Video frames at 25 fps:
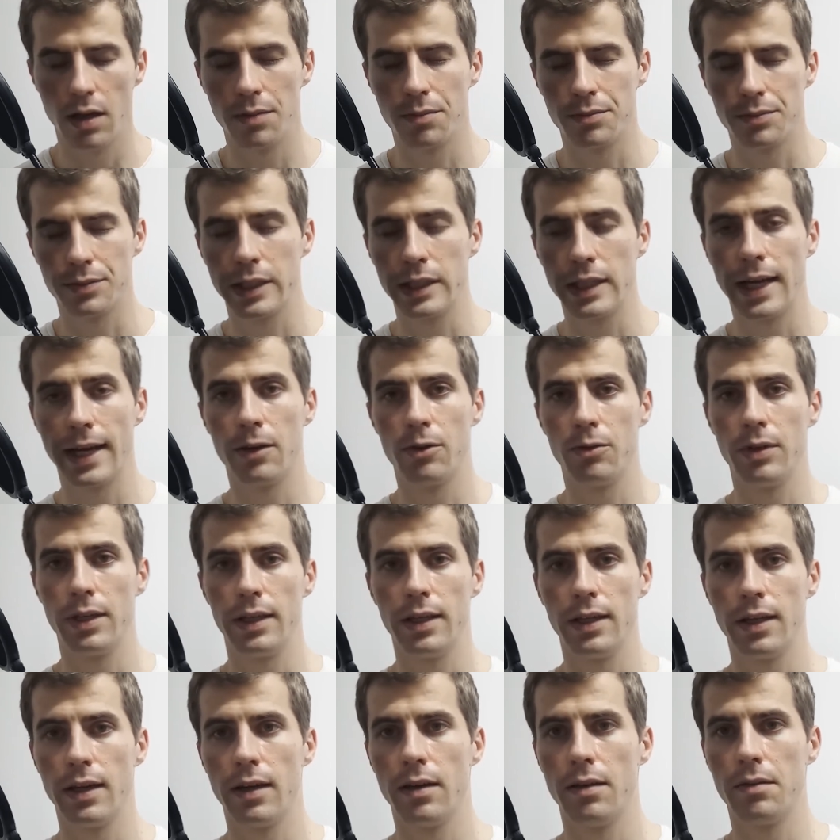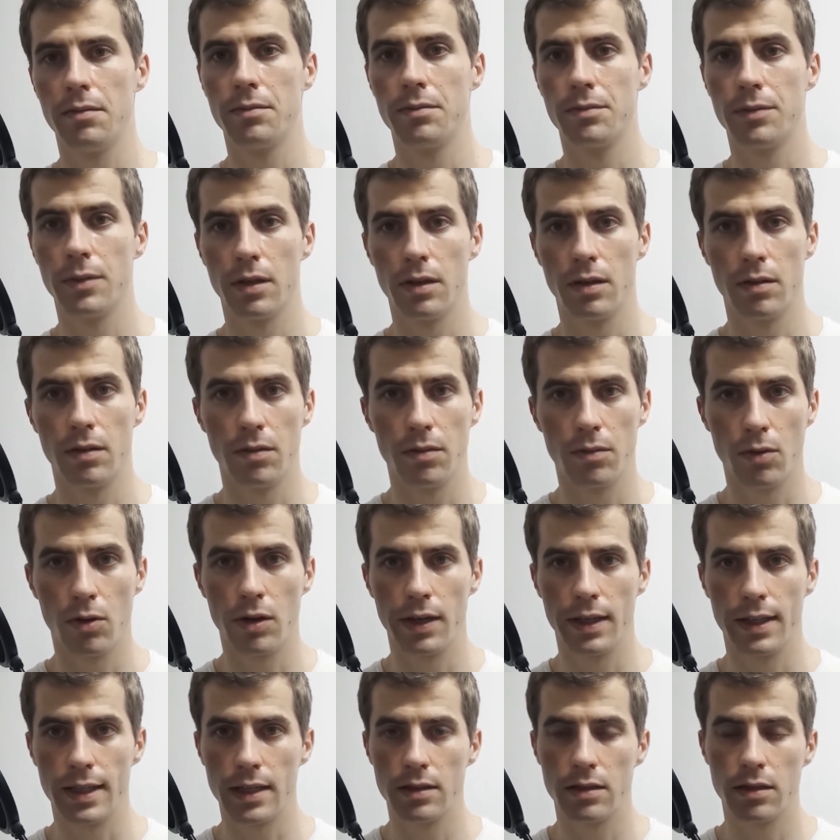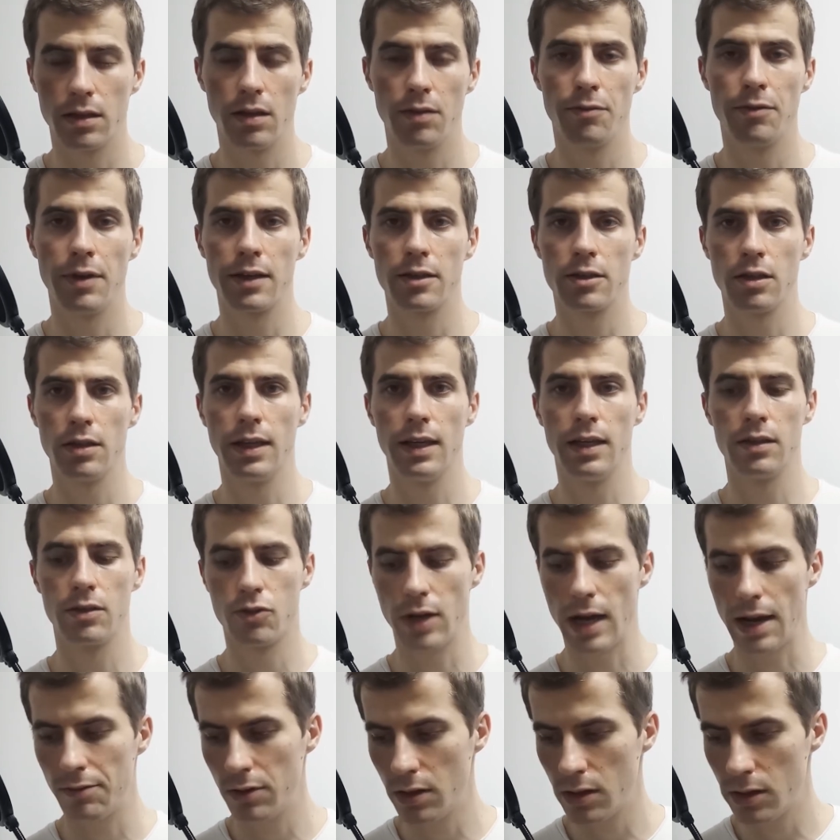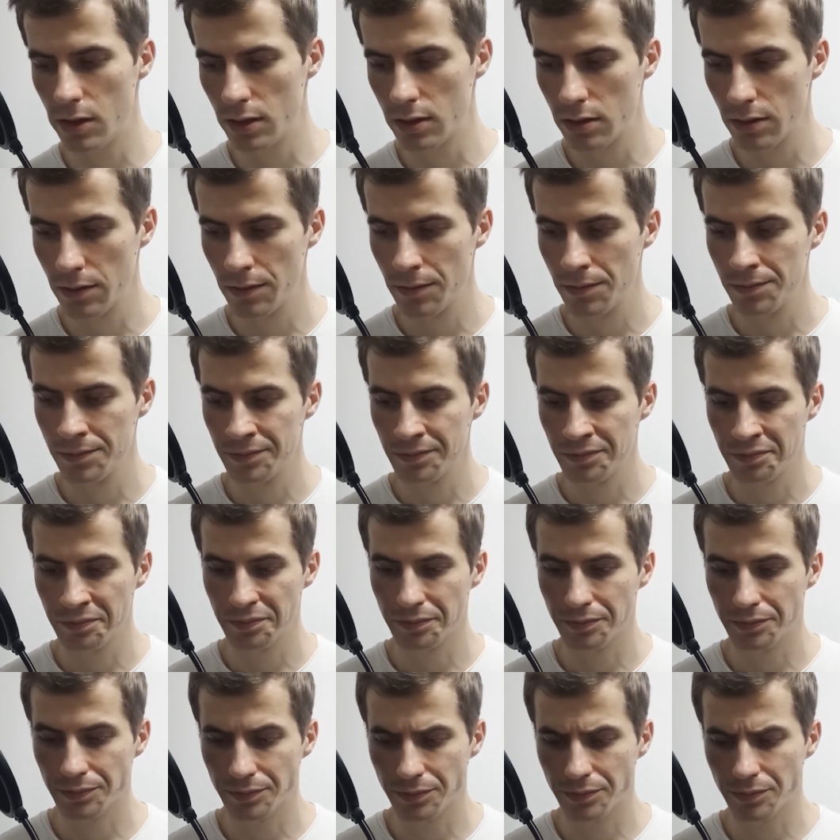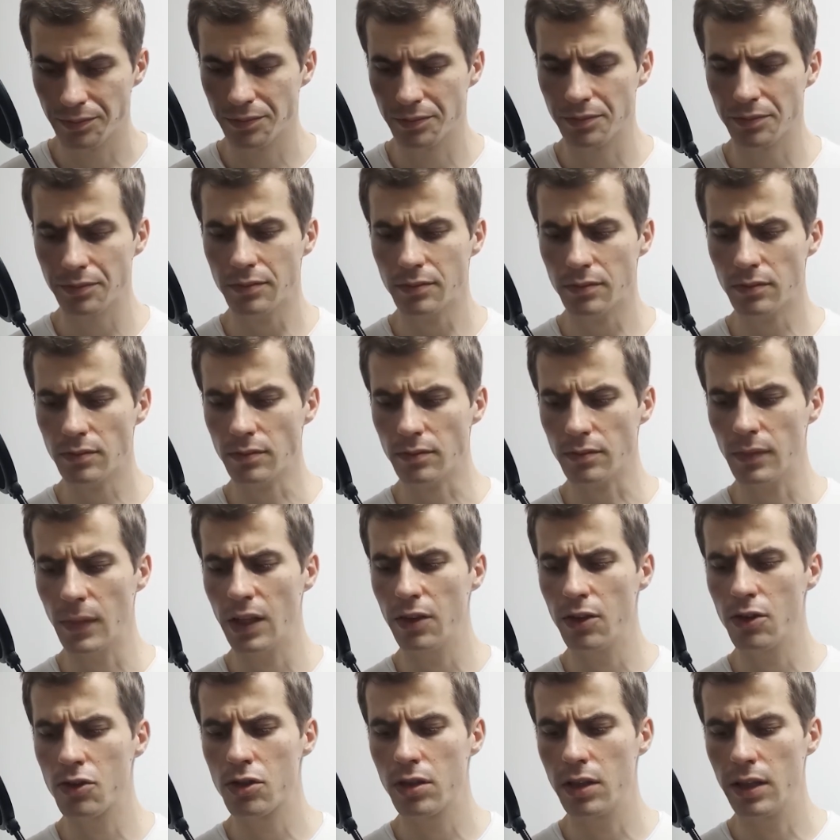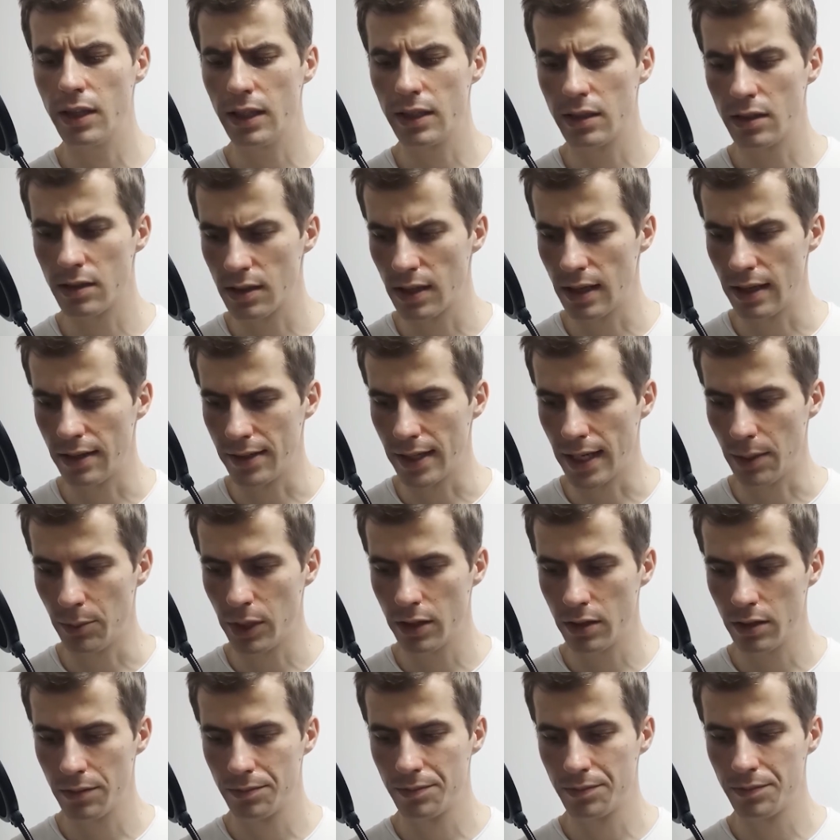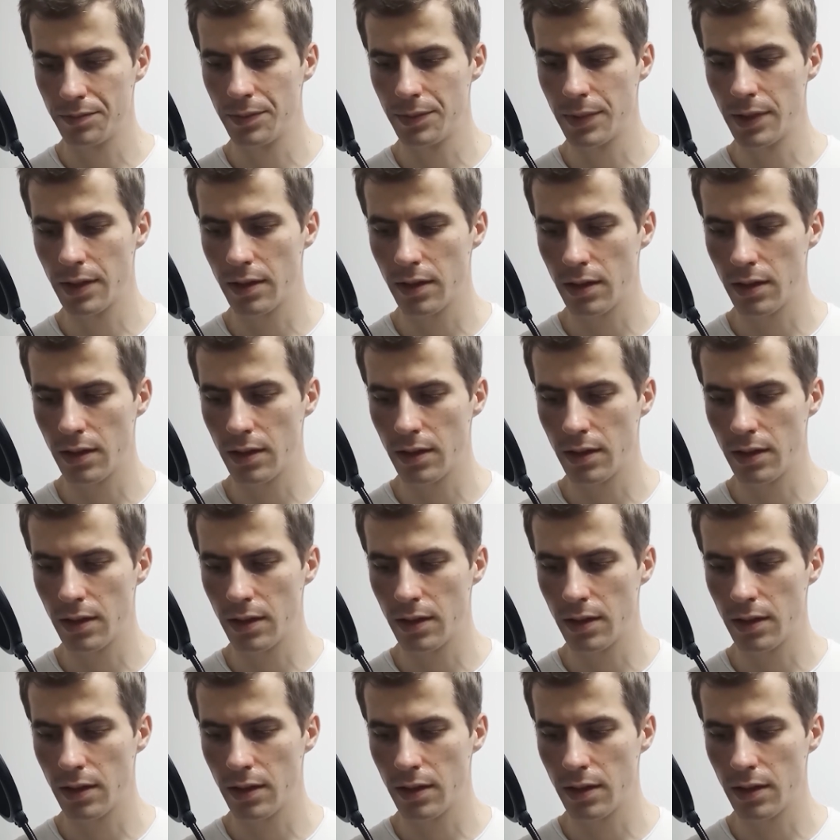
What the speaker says: diarrhea or intestinal infection in travelers. Usually, it is endemic.